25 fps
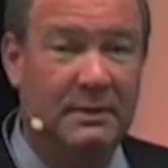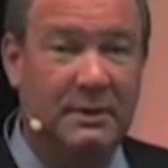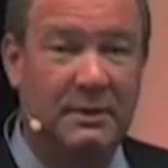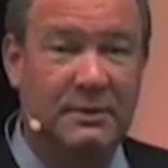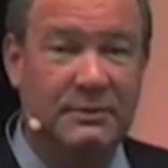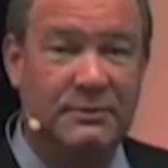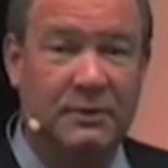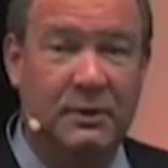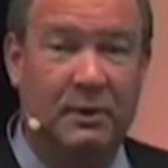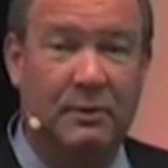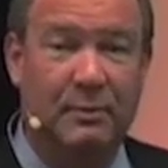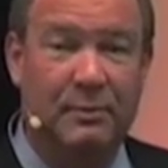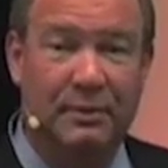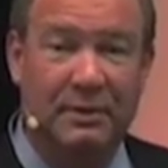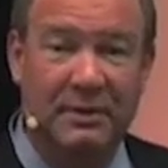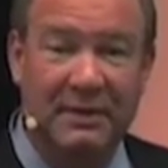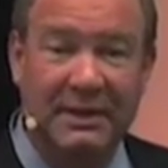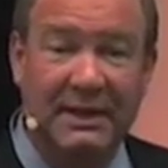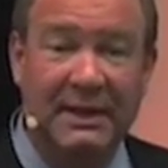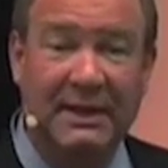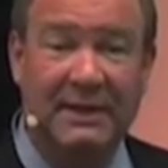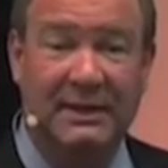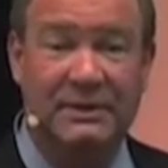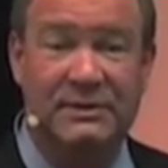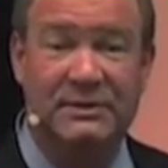So
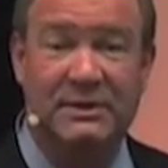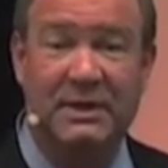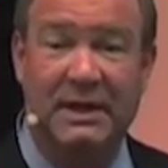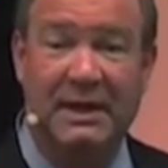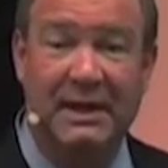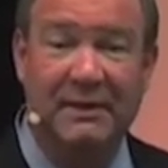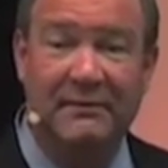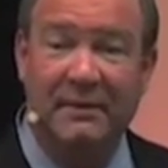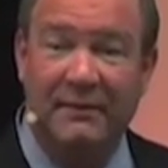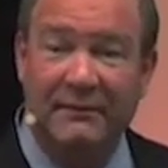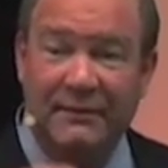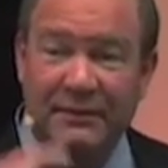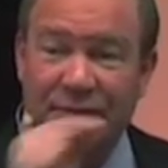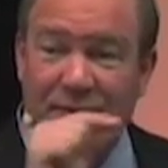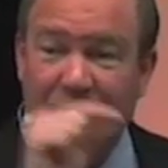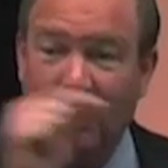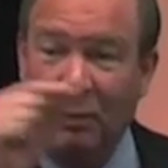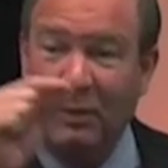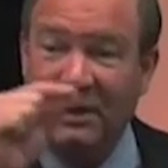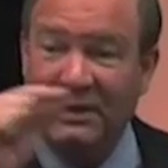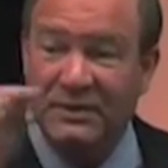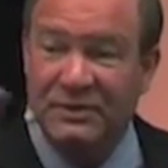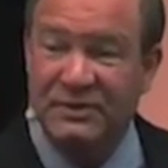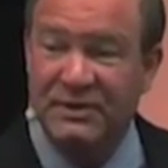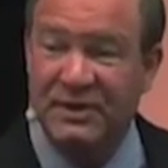please, even if it's a
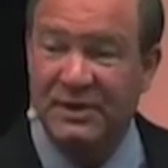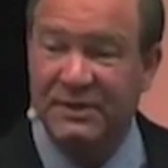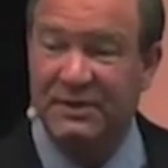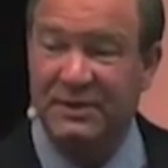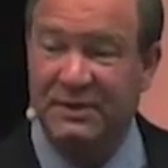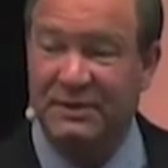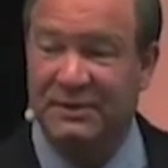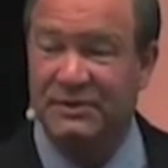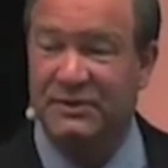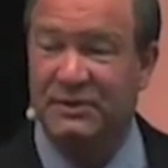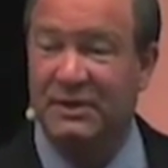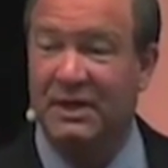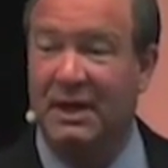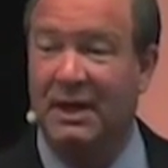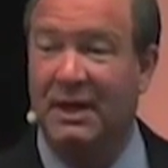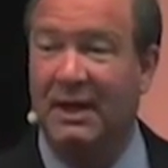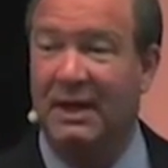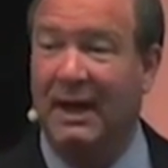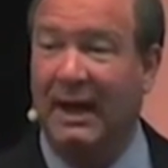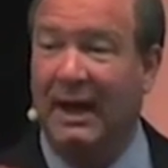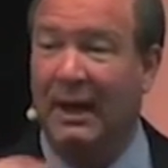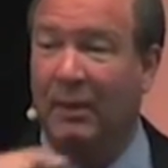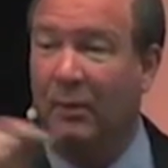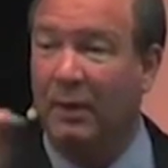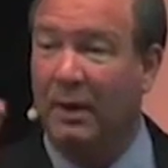1 sentence,
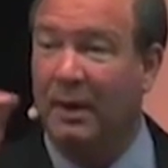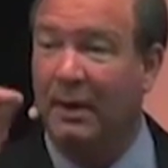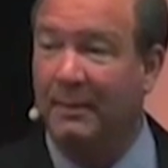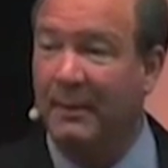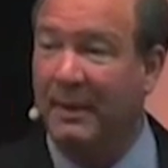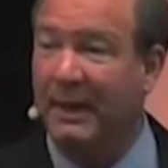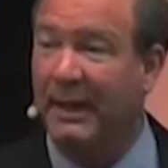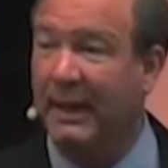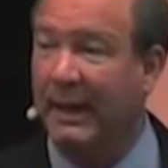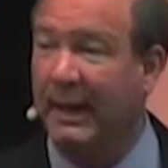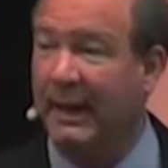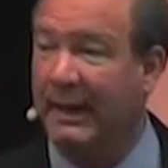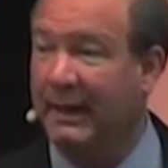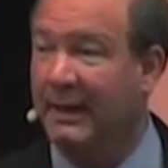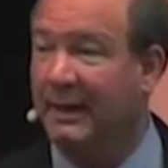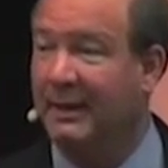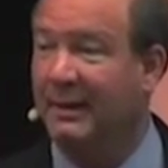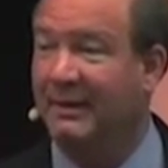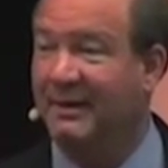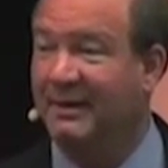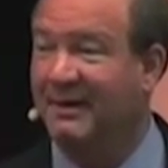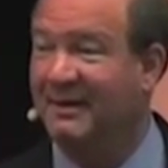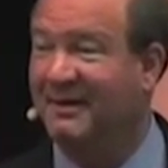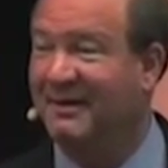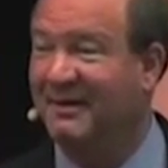I want to pay,
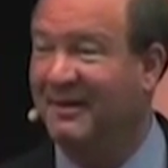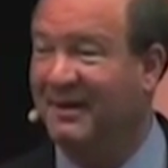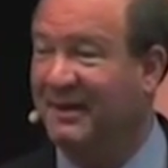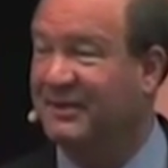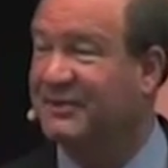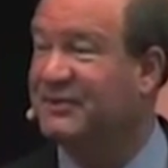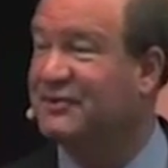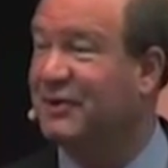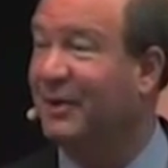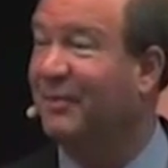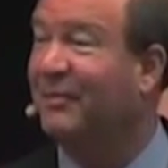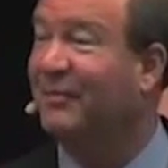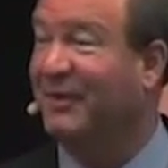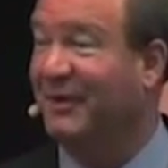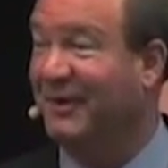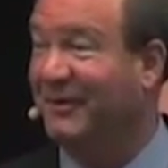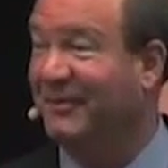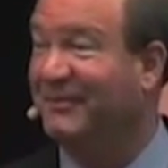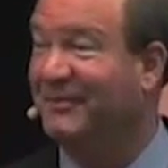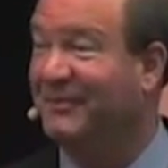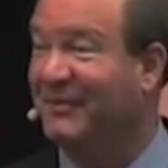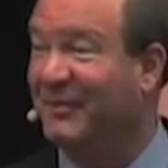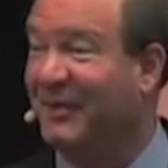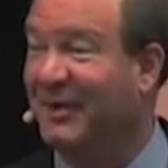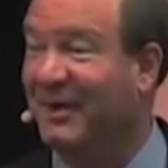it's something,
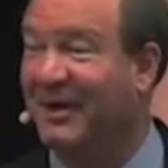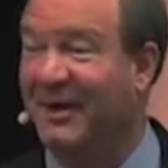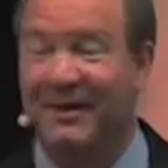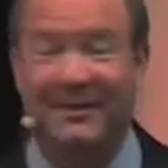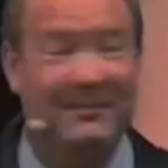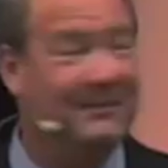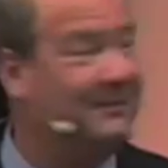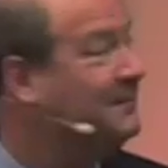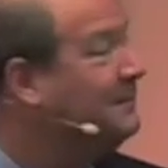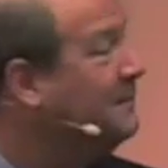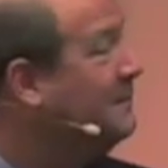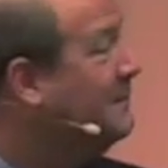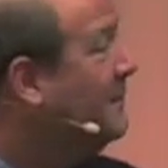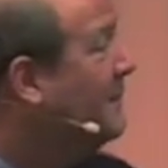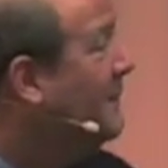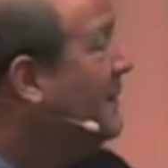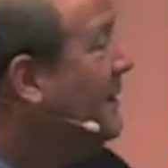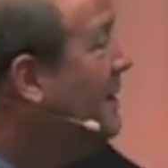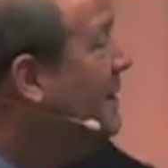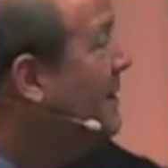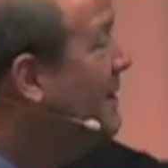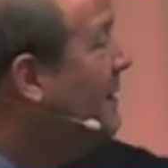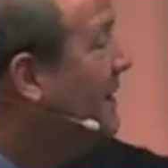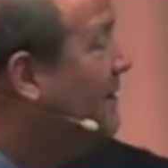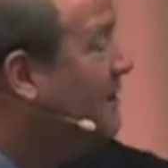okay?
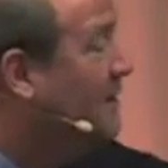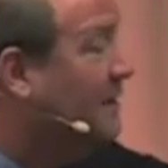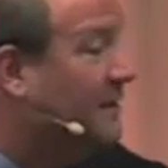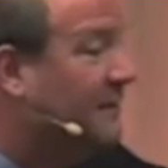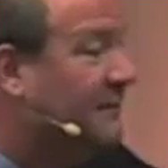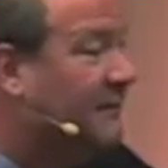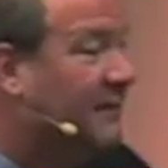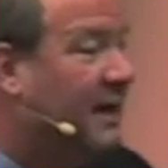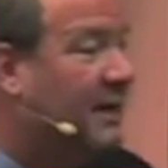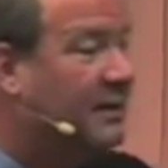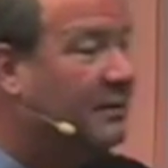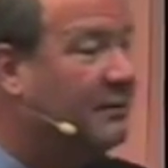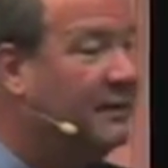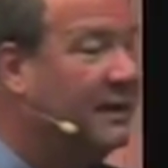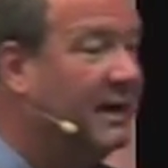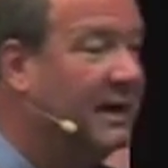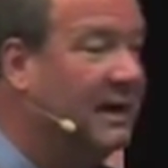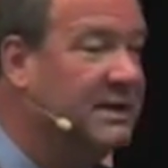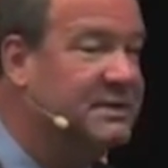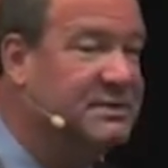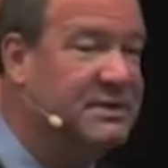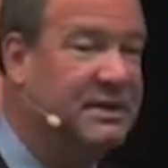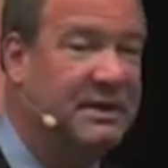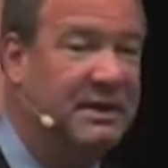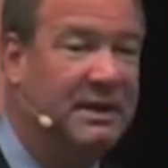And then the final thing
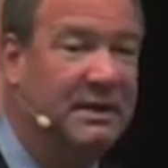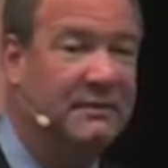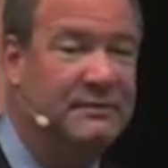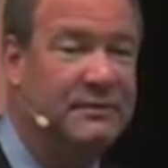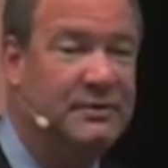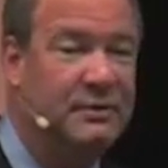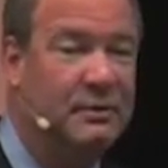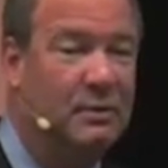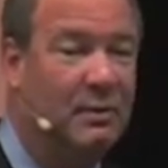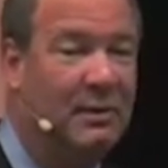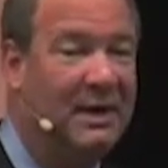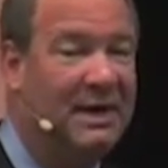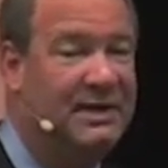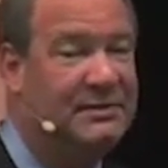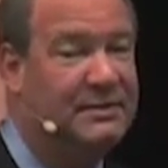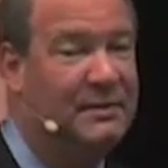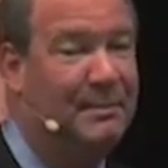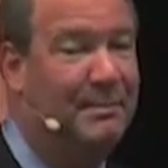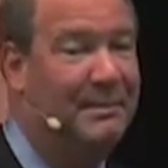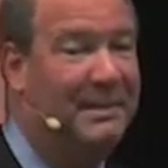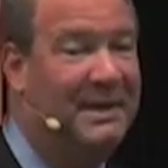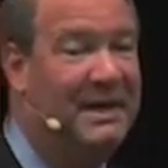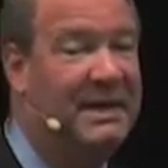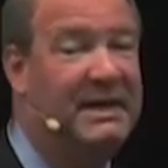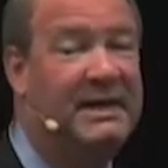is it gives you a right to
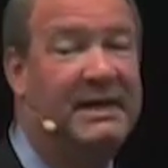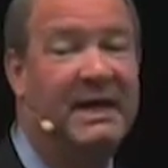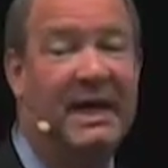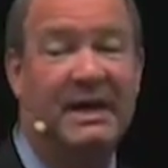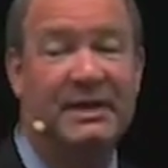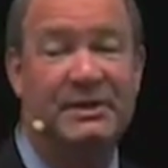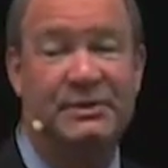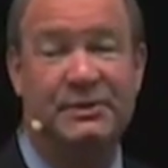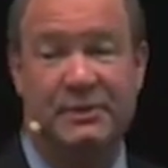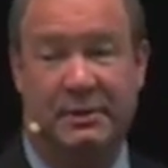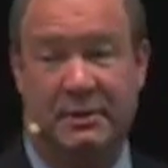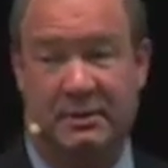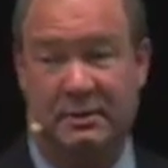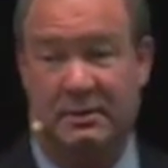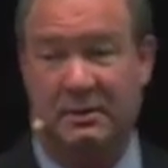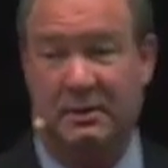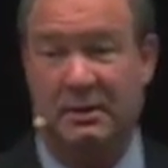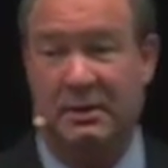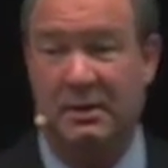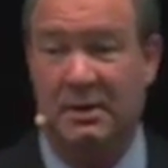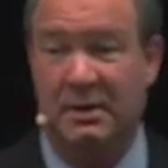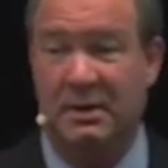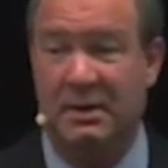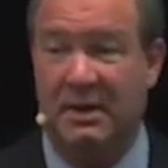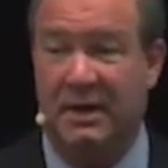mediation.
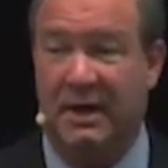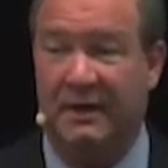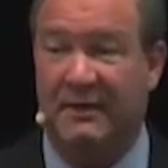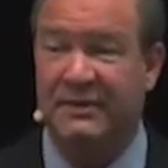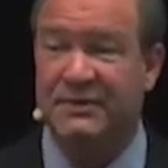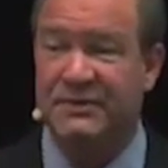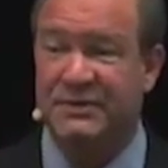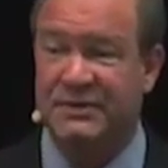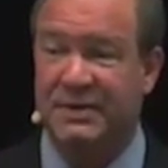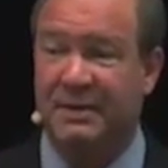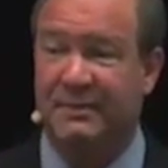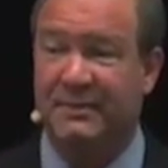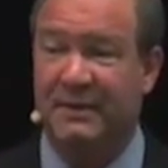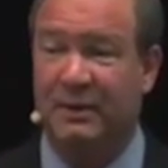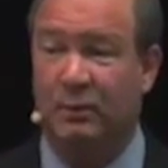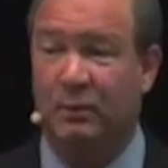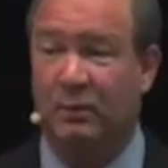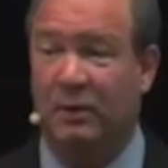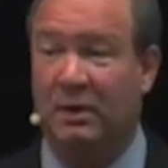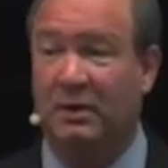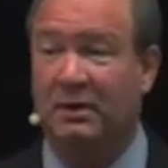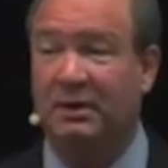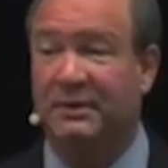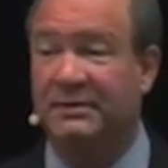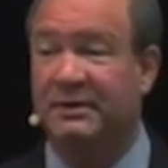And this is something
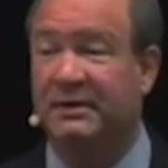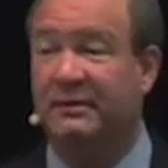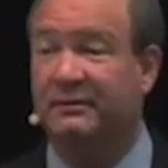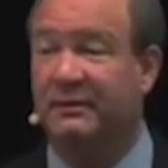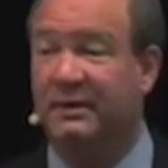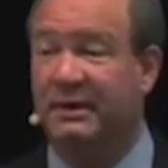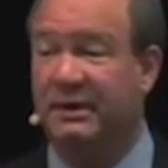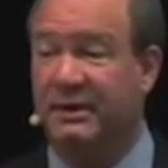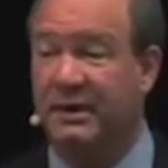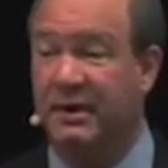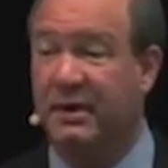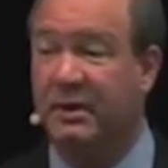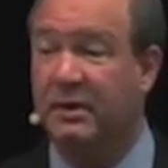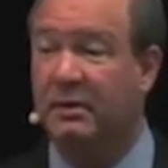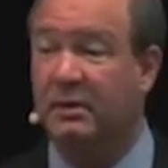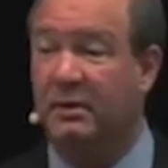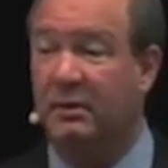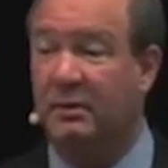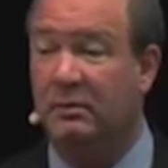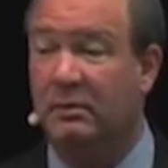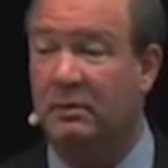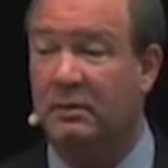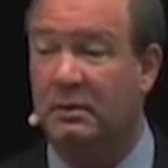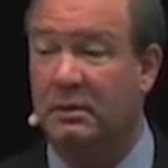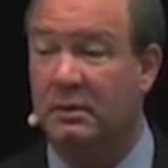relatively
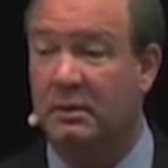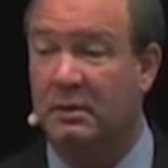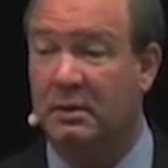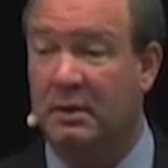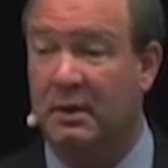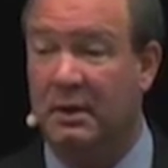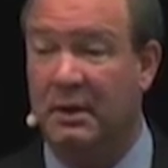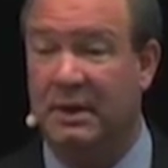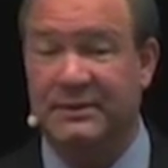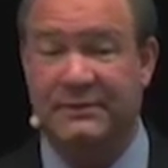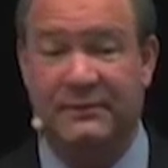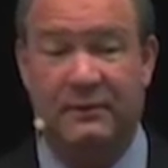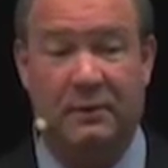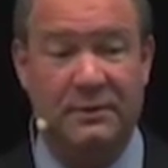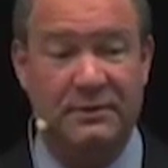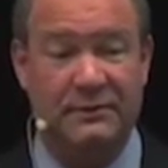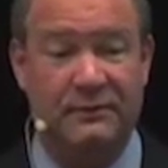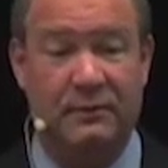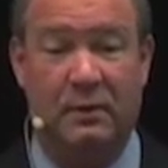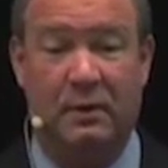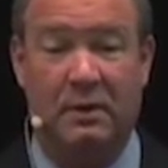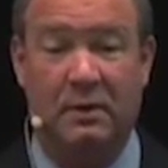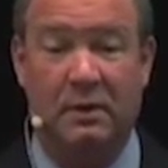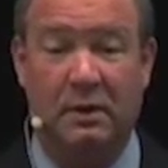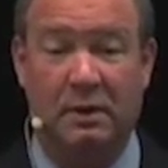new as far as
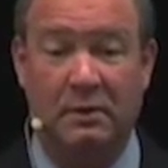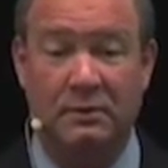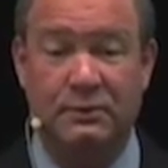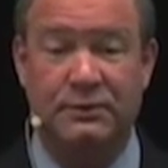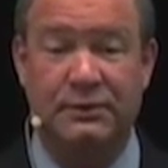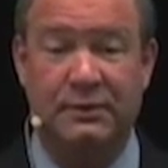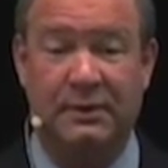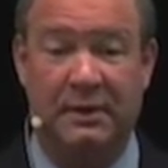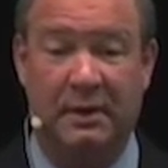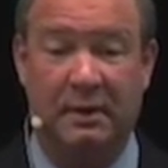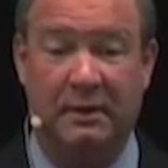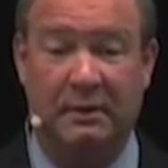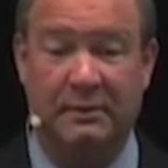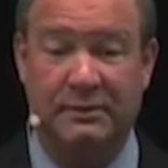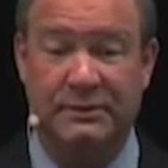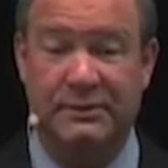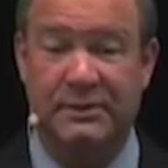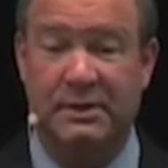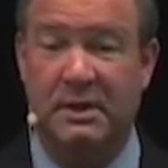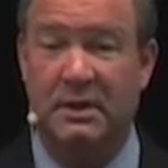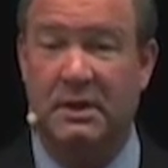foreclosure goes.